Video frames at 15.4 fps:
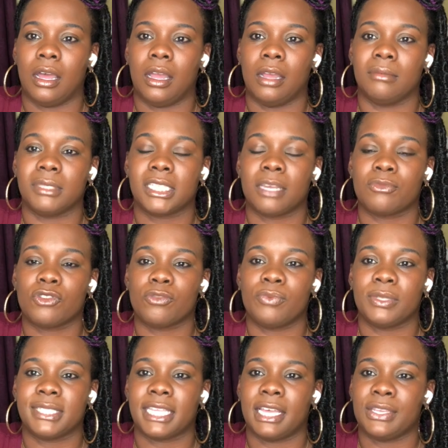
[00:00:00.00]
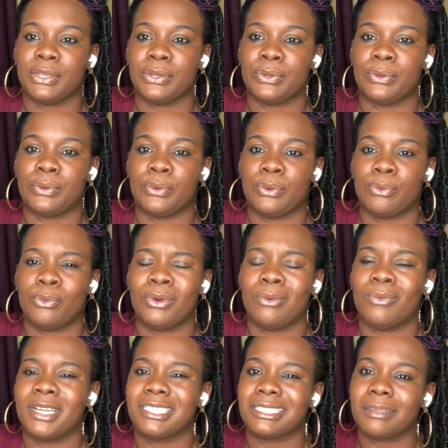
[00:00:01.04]
Some group will tell you,
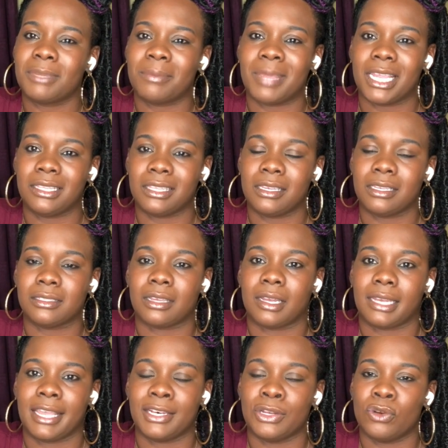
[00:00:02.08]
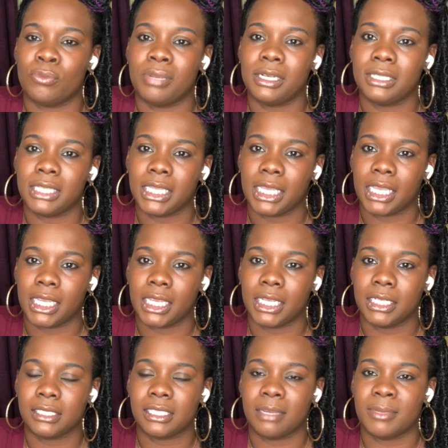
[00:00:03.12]
some of the main things are like no
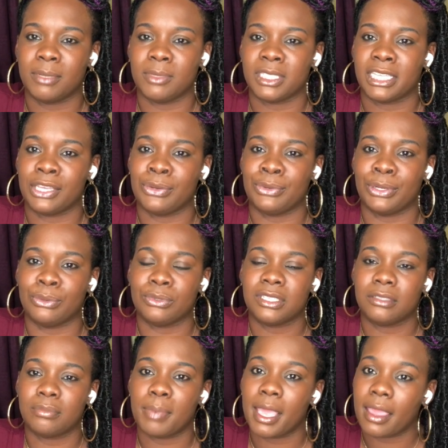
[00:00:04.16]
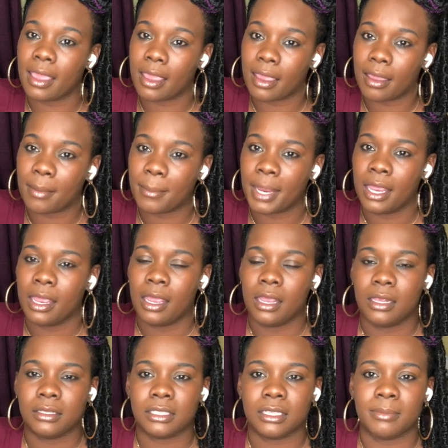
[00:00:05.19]
bullying. Some of them will tell you no spam.
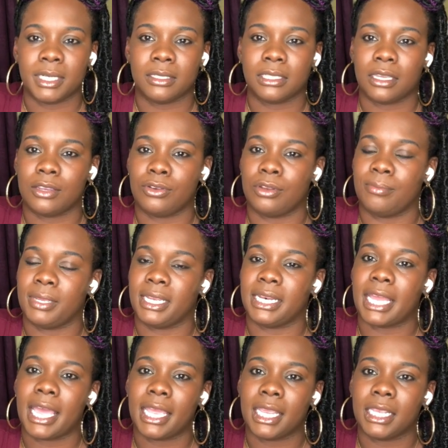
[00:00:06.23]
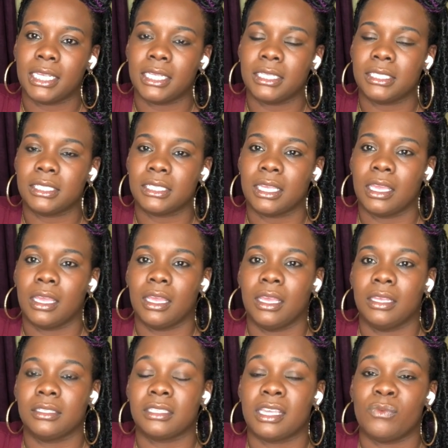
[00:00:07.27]
Some of them tell you to be nice.
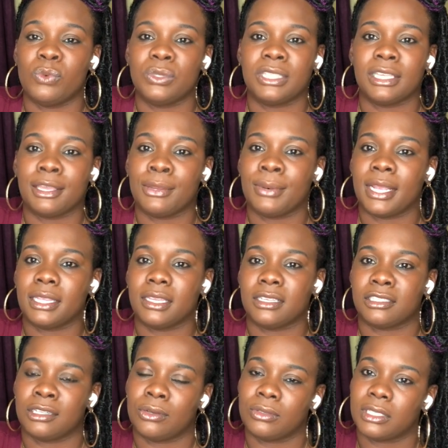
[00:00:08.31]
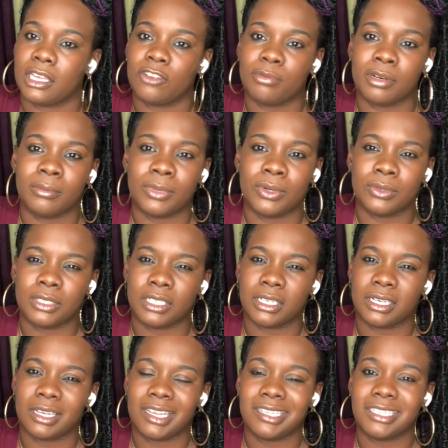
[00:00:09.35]
Some will tell you that there's no
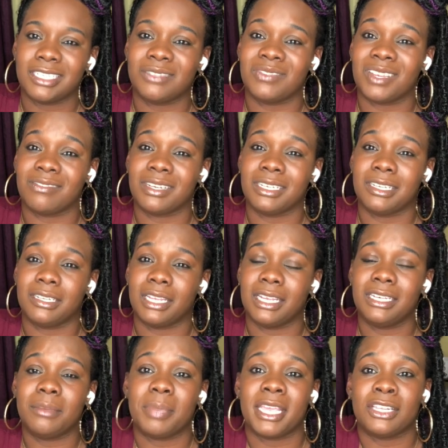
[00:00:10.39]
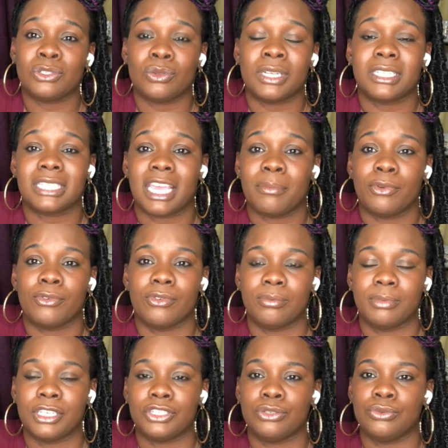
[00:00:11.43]
self-promotion. It depends on the type of group
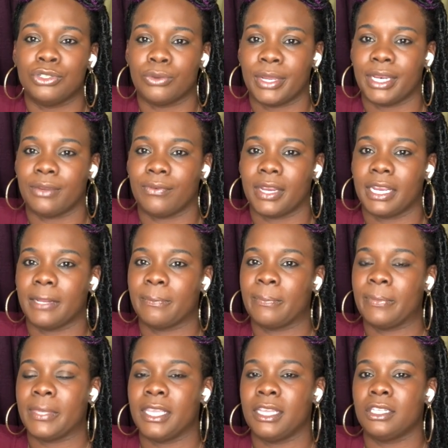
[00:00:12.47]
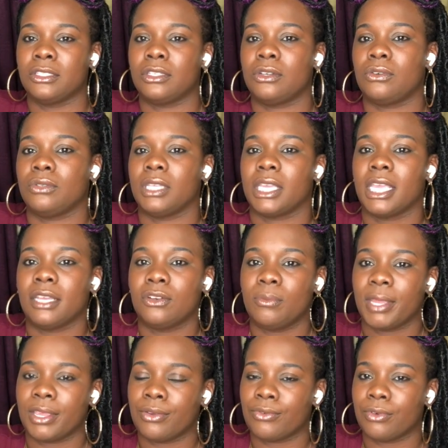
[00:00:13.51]
that you join, right? So the candle
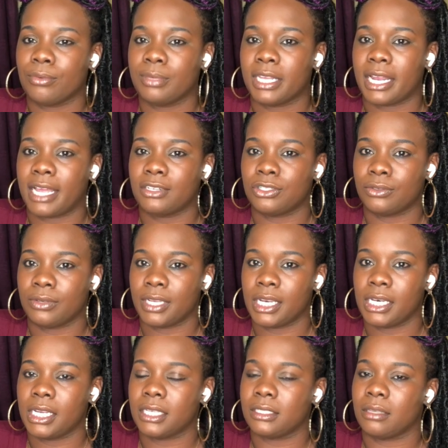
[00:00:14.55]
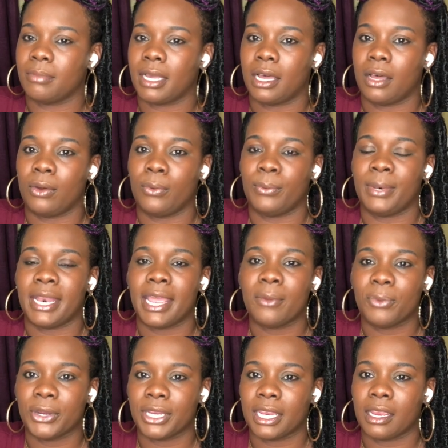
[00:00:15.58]
making group that I joined is about
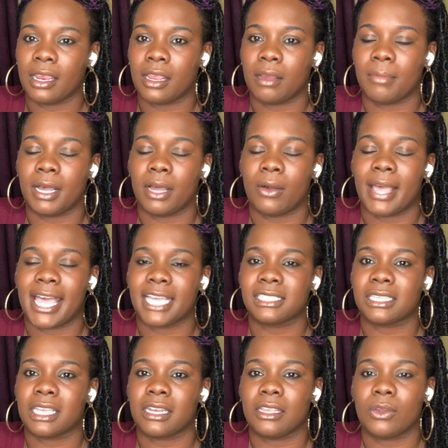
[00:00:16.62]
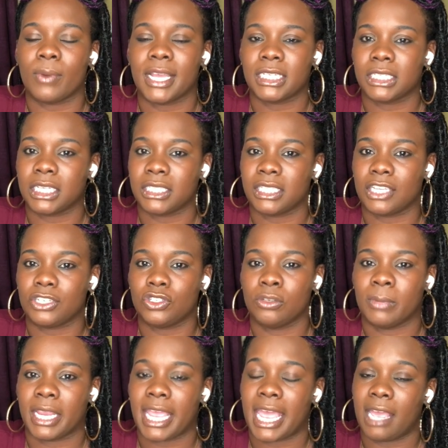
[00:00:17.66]
networking, about asking any questions that you
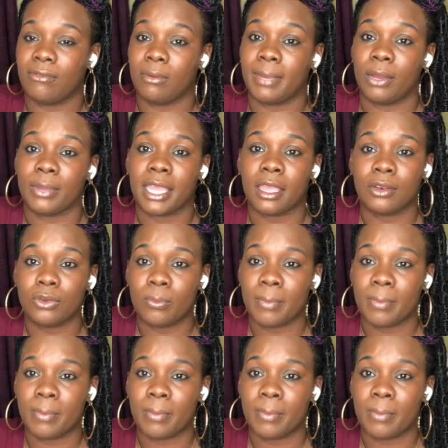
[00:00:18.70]
may have about candle